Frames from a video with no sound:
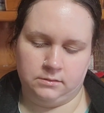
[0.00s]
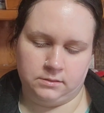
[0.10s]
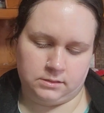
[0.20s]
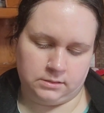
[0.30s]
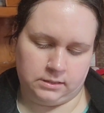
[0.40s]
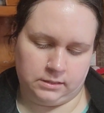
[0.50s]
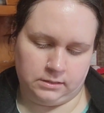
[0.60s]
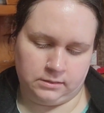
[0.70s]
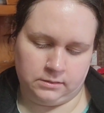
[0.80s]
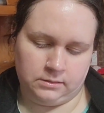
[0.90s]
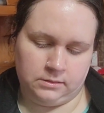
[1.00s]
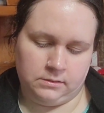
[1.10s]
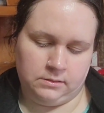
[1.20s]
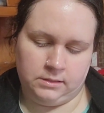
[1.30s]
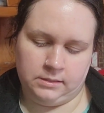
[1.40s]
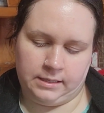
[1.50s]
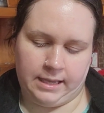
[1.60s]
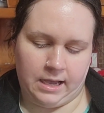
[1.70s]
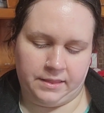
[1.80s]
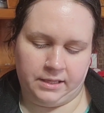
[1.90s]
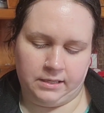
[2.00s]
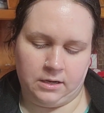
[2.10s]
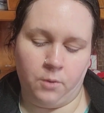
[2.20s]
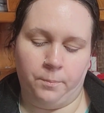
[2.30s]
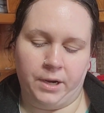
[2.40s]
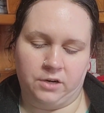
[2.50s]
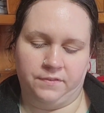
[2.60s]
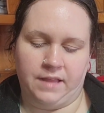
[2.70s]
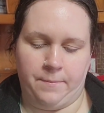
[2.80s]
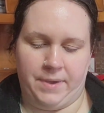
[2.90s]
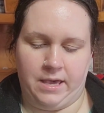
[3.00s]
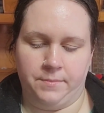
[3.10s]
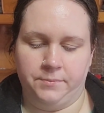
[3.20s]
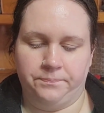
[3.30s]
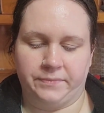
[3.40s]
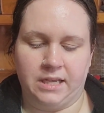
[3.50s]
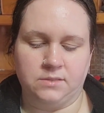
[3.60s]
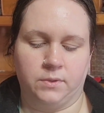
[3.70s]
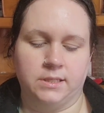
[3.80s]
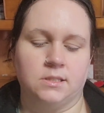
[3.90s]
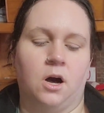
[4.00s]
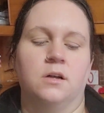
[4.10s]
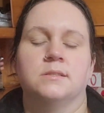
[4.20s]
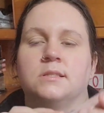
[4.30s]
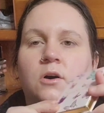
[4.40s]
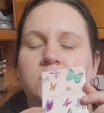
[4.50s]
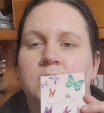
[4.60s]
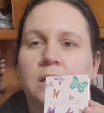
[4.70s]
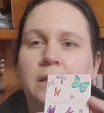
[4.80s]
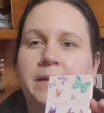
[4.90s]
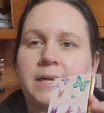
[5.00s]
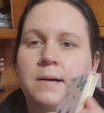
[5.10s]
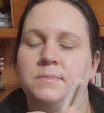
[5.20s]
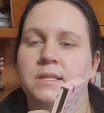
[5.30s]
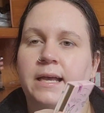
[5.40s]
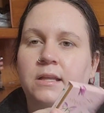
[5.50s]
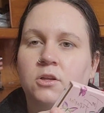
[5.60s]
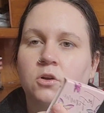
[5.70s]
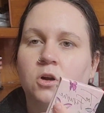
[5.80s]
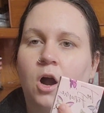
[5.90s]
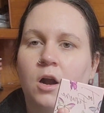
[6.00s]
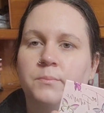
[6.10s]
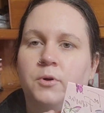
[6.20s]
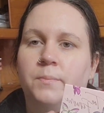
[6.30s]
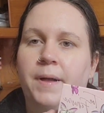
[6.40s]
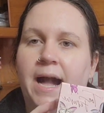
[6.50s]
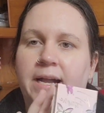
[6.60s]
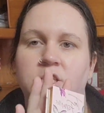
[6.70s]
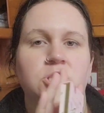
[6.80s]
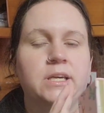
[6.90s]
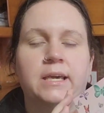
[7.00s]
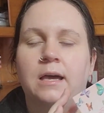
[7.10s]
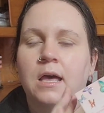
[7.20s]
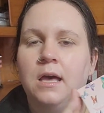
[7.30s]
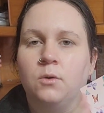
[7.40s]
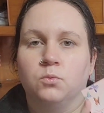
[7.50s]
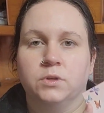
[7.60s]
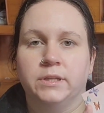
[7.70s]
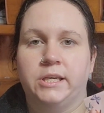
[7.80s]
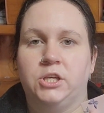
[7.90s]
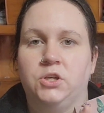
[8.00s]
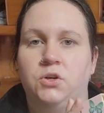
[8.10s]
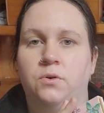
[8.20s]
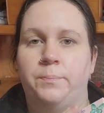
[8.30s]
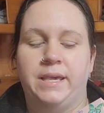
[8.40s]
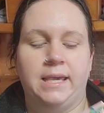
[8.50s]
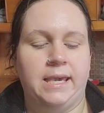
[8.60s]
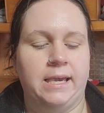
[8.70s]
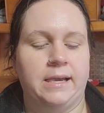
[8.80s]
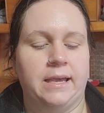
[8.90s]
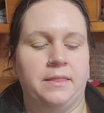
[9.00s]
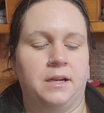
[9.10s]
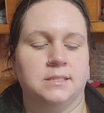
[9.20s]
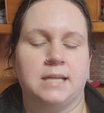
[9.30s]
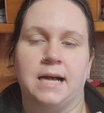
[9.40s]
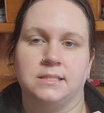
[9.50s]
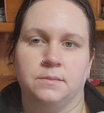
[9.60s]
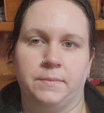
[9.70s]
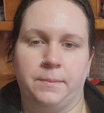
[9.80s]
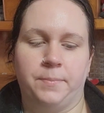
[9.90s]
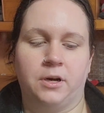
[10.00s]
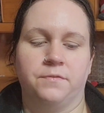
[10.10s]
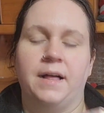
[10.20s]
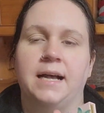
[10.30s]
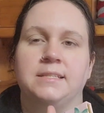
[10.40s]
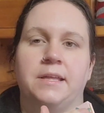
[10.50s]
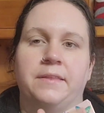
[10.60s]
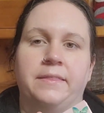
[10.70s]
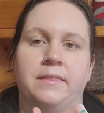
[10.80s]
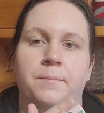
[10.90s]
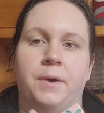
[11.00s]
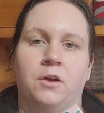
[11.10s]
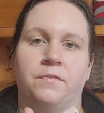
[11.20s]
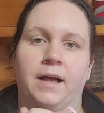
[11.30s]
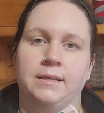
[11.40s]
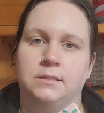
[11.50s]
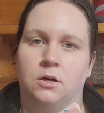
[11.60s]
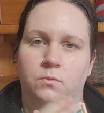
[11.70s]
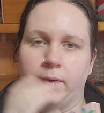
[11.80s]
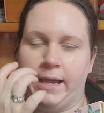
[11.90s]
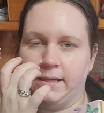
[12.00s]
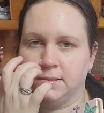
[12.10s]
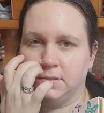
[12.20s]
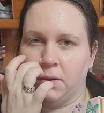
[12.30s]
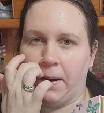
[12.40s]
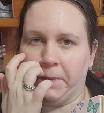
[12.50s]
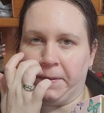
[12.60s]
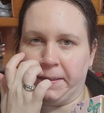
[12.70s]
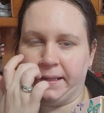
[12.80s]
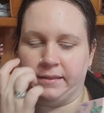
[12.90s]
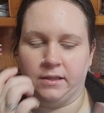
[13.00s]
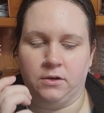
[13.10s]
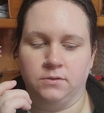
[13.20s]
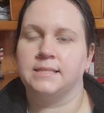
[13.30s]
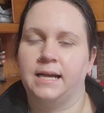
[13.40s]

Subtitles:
Let's see. Yeah, I think, oh, Butterfly Babe is what it's called. So it's all, and it comes in like a little cardboard packaging, really cute pink, and then it's got some like butterflies, and like the butterflies are raised, so I really like those.